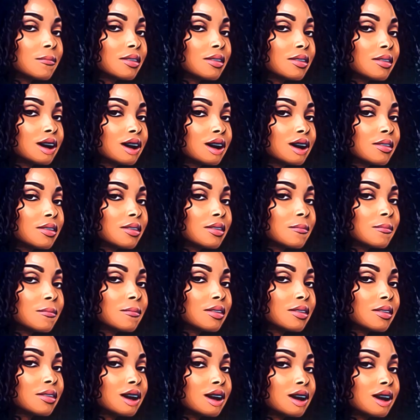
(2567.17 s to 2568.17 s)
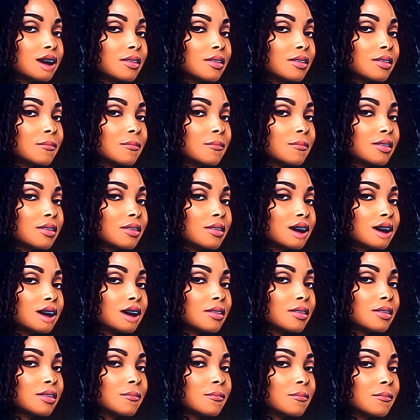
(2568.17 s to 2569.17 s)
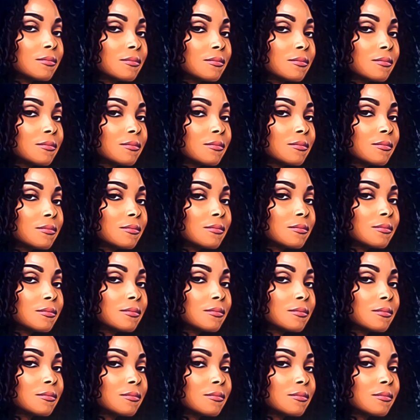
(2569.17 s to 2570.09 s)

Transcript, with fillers: And that was the end of the episode.